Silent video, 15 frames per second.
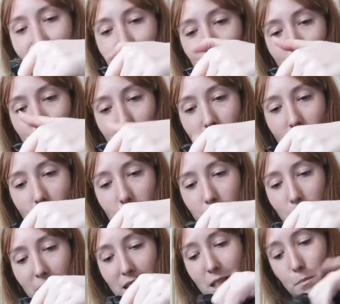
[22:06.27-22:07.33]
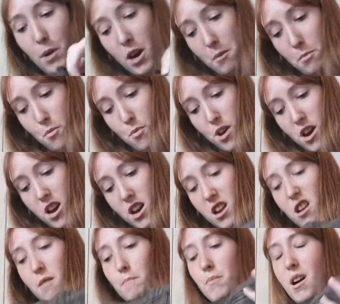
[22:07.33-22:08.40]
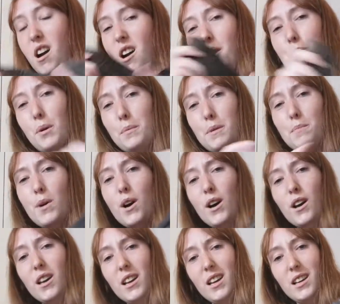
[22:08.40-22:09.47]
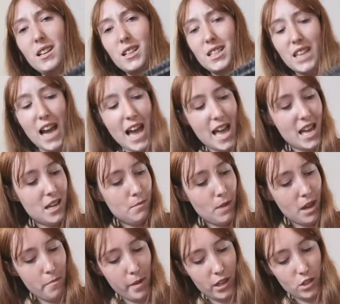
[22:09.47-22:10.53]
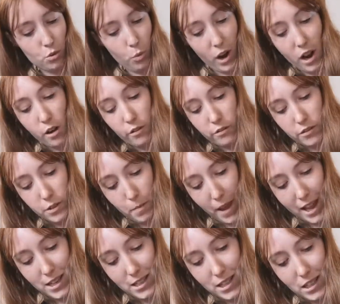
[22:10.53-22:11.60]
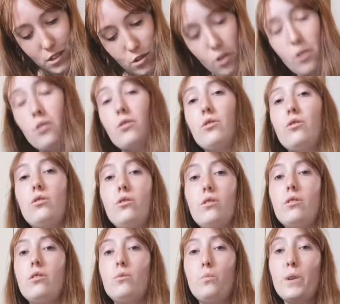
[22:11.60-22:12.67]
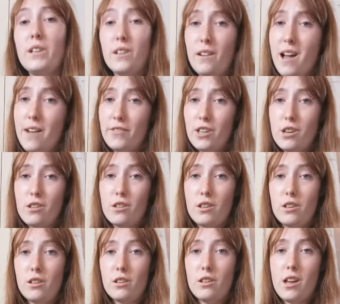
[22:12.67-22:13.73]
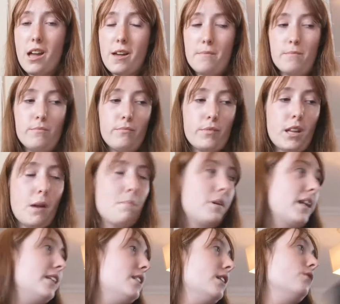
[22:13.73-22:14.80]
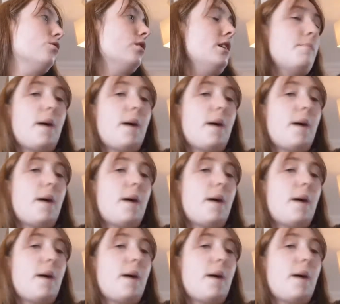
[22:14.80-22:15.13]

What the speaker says: if this one will go as well as the purple one, but I'll probably put 10, maybe 12, depending on when I have a look at the completed on